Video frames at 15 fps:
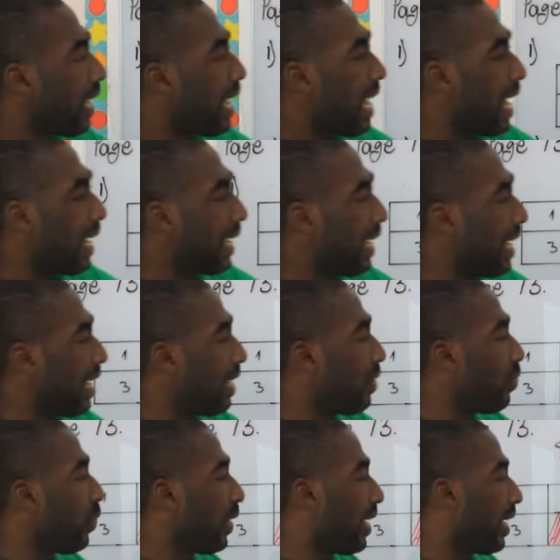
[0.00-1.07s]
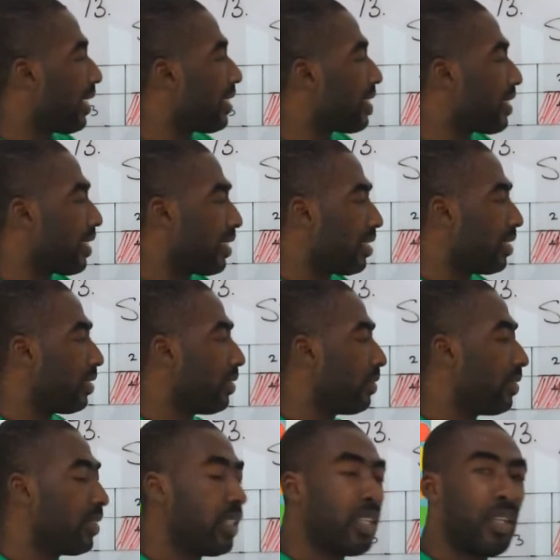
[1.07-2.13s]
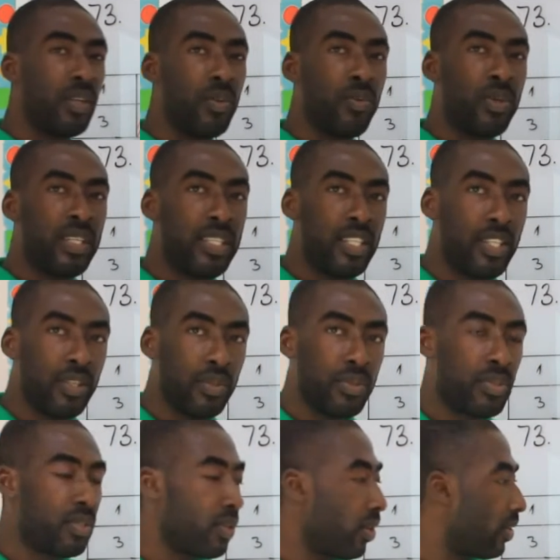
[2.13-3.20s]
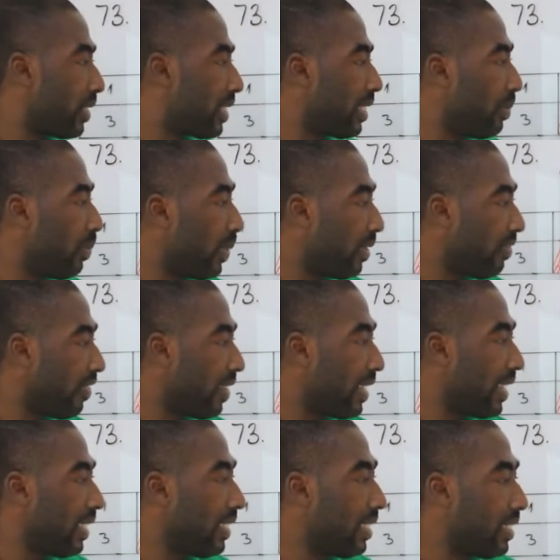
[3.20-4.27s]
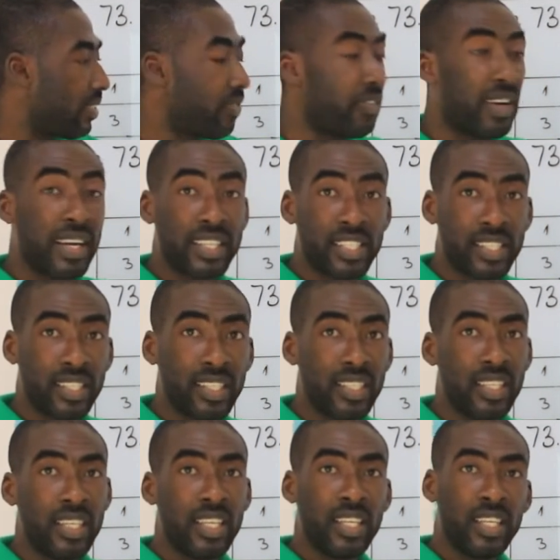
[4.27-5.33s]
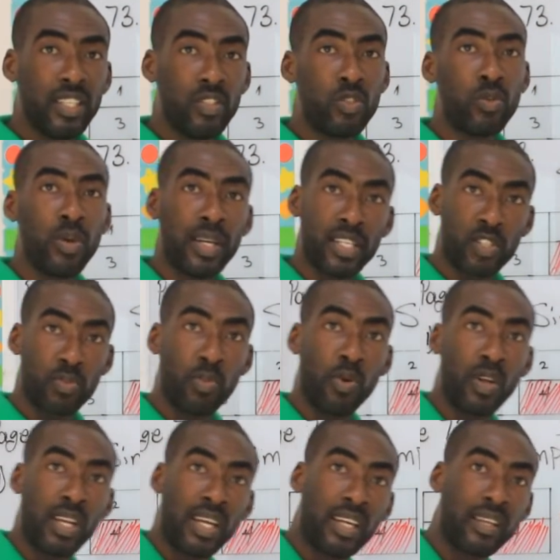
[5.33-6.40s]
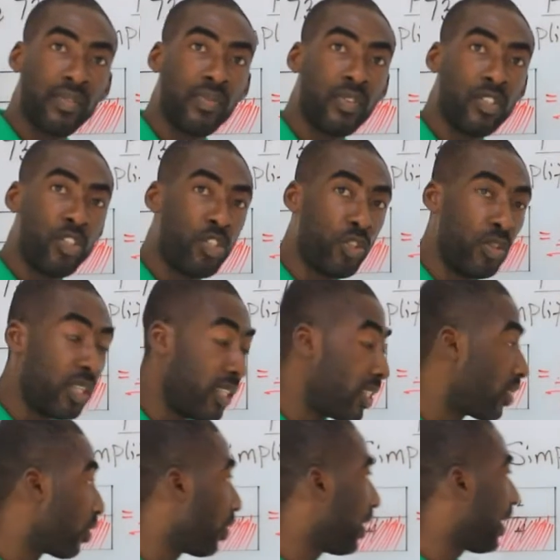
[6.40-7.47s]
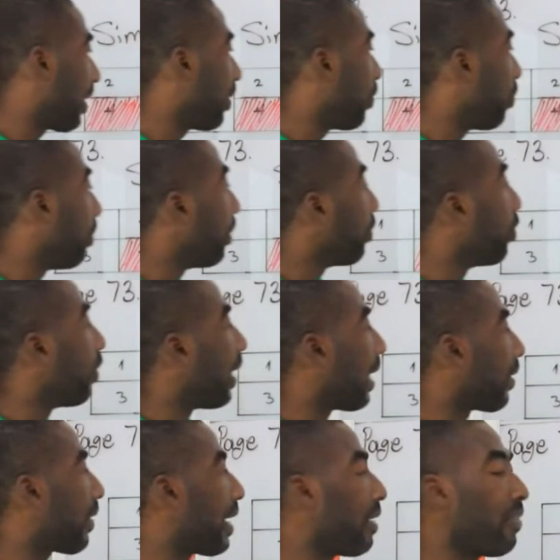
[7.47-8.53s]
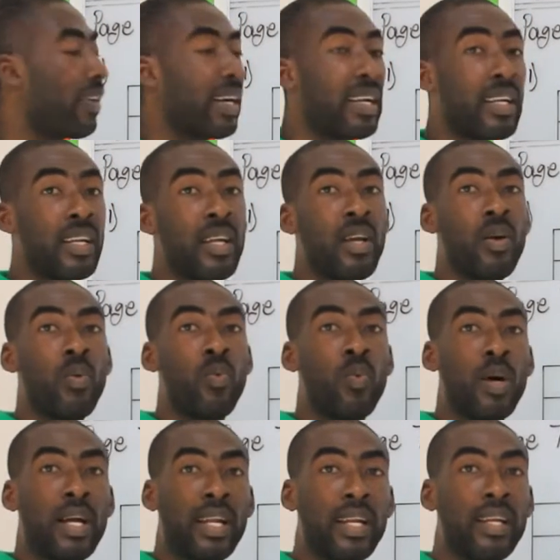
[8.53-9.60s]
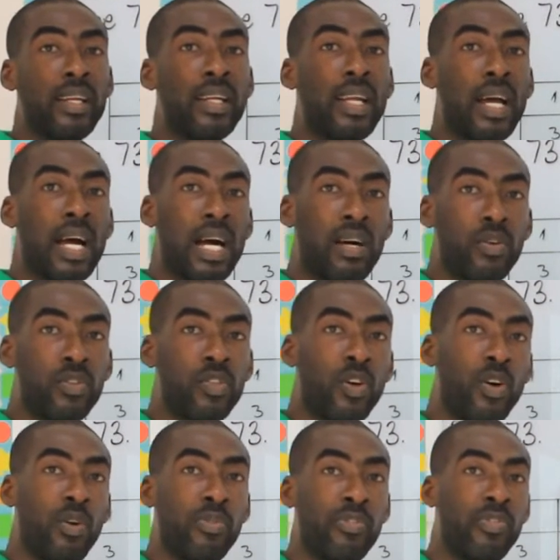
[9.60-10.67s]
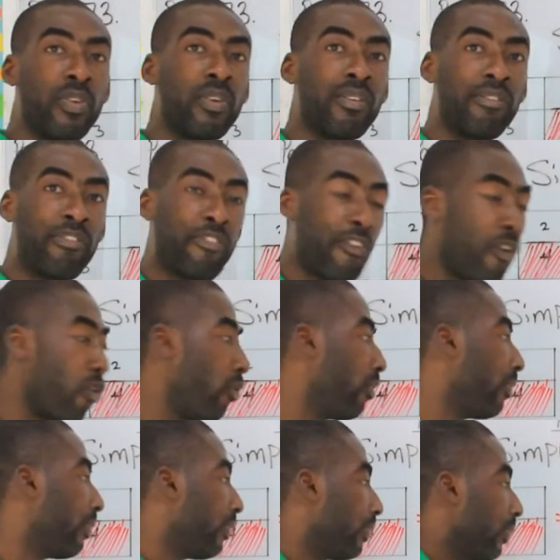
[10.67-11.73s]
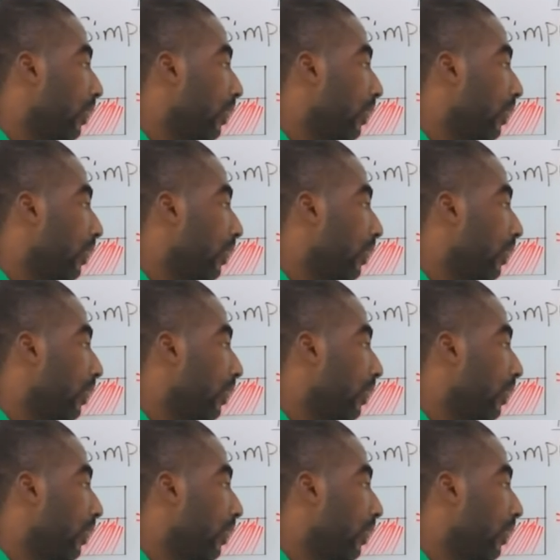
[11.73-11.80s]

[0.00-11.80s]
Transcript: Again, we can still reduce or simplify this fraction into a smaller unit so that we will arrive at 1 out of 4.